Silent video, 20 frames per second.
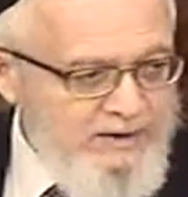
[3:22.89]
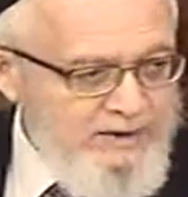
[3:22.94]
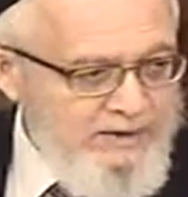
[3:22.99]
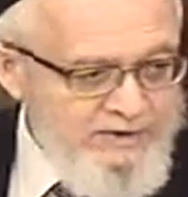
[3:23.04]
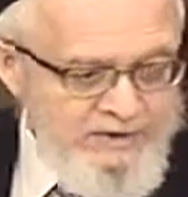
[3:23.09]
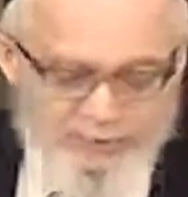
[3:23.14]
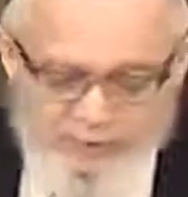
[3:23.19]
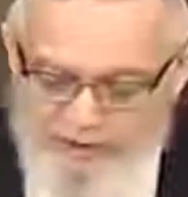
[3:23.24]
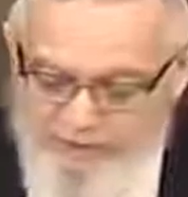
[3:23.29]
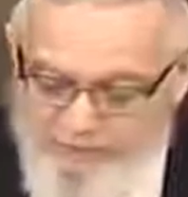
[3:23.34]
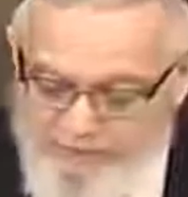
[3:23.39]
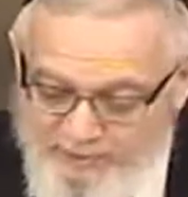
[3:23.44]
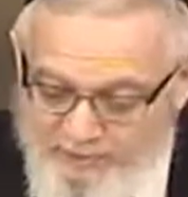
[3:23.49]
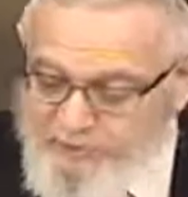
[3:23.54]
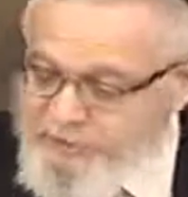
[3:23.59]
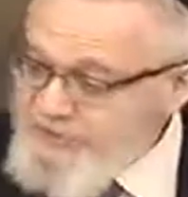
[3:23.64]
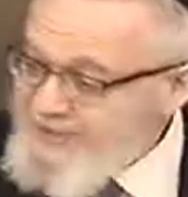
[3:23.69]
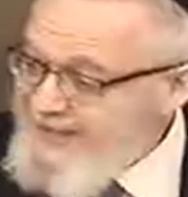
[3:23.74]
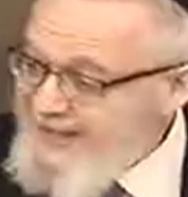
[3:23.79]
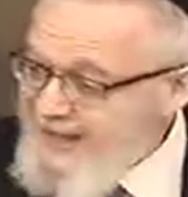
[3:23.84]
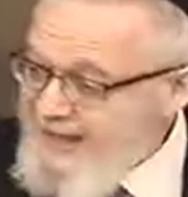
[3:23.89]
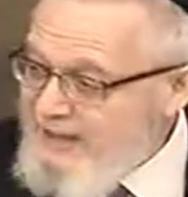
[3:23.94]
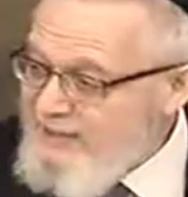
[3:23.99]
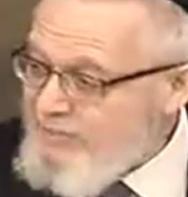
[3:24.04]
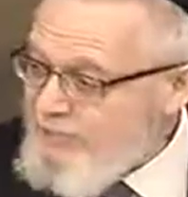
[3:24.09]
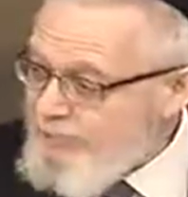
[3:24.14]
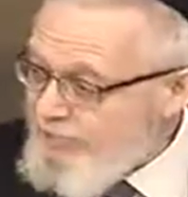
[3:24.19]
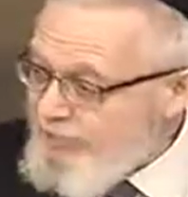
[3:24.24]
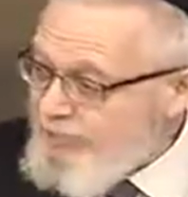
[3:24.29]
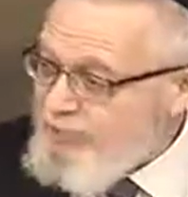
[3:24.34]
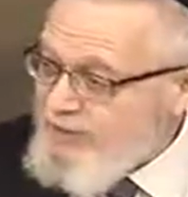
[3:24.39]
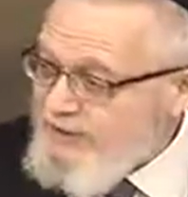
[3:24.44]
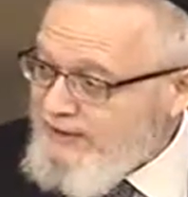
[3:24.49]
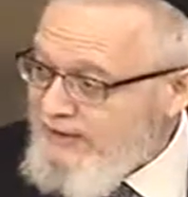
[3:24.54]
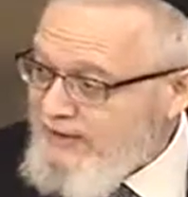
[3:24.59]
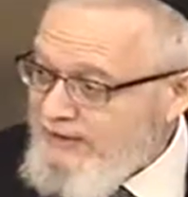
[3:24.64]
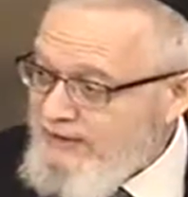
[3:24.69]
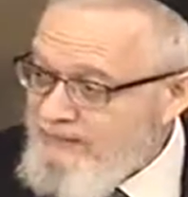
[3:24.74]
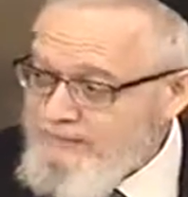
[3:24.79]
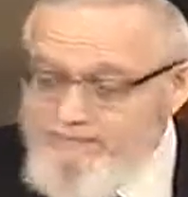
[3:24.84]
So when you purchase the animal in
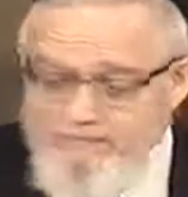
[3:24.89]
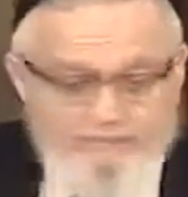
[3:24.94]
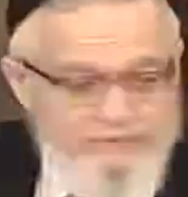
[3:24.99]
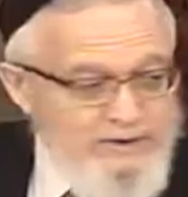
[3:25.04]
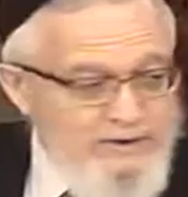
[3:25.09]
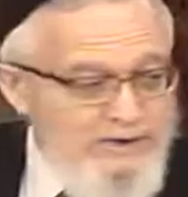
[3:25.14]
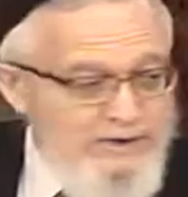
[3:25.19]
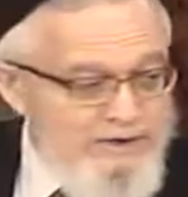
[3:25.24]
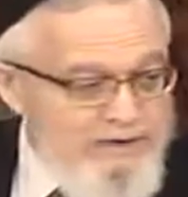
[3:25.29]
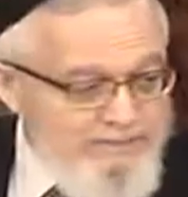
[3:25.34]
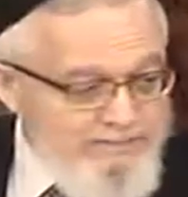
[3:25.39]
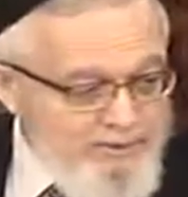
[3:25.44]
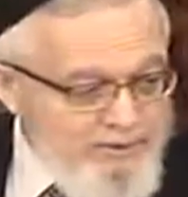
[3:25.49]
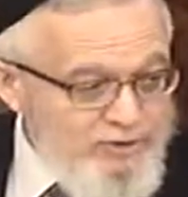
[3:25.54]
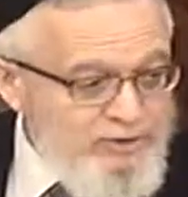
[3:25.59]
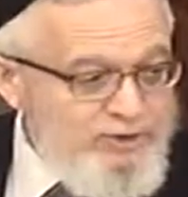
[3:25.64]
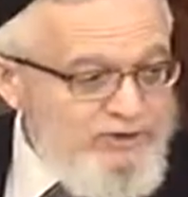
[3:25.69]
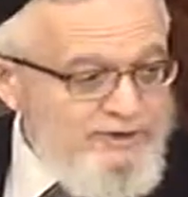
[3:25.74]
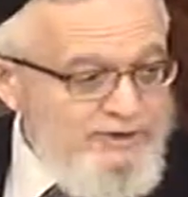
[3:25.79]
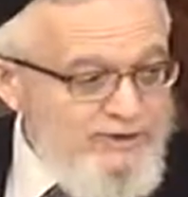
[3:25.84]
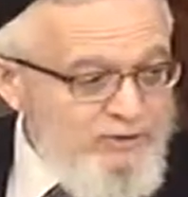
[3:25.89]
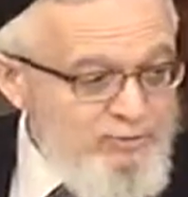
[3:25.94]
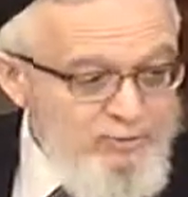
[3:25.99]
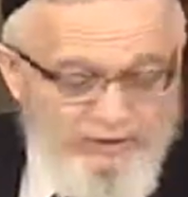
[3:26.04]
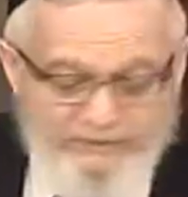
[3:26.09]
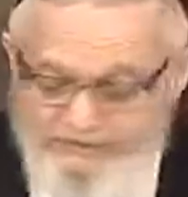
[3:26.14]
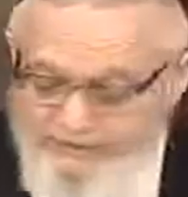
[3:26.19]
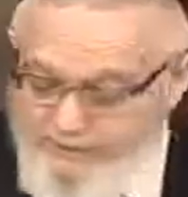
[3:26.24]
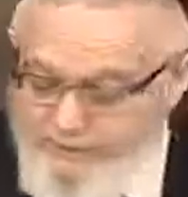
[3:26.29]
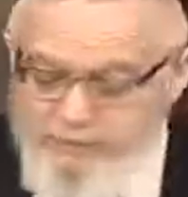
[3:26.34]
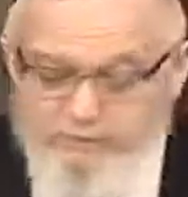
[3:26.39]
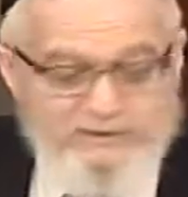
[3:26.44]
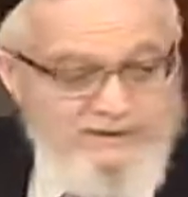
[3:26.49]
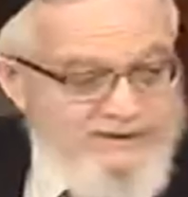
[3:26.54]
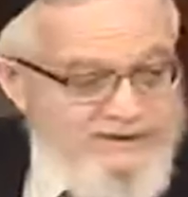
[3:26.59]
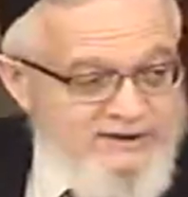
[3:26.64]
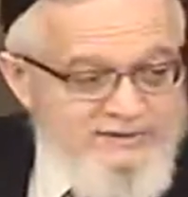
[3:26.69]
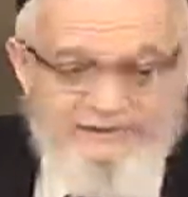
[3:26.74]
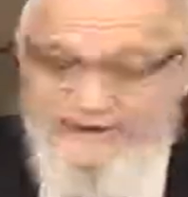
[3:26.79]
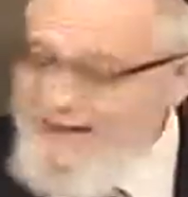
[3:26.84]
Yerushalayim, you're purchasing with the food,
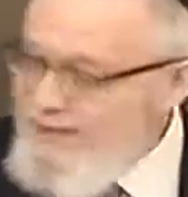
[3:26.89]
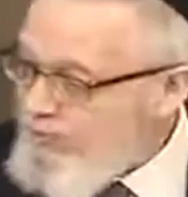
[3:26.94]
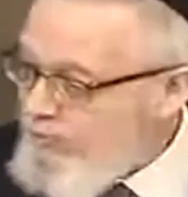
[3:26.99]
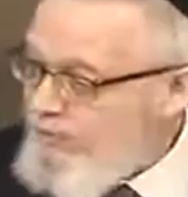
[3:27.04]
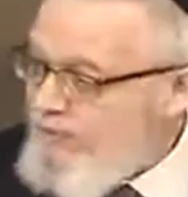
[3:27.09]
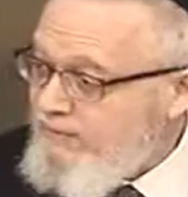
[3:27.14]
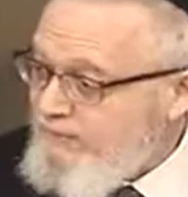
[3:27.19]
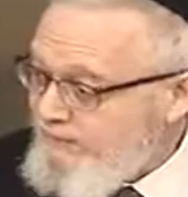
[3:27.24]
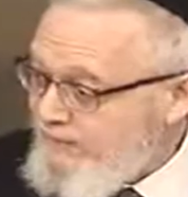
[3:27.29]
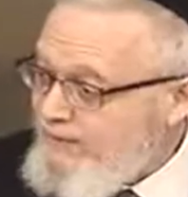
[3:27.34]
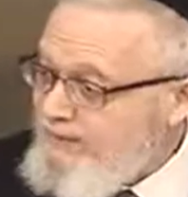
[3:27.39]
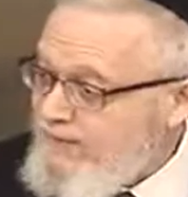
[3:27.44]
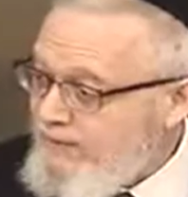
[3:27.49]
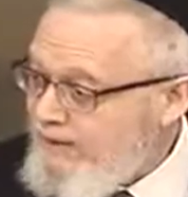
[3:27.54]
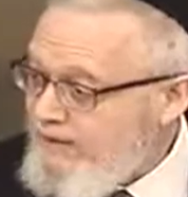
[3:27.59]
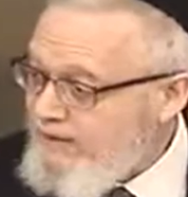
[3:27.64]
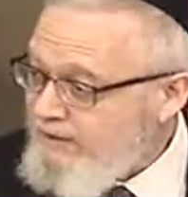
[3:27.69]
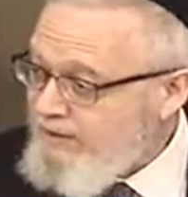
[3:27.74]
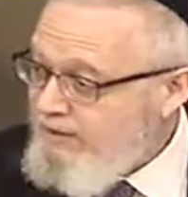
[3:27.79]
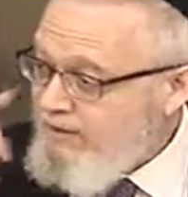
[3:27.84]
it's the value of the money.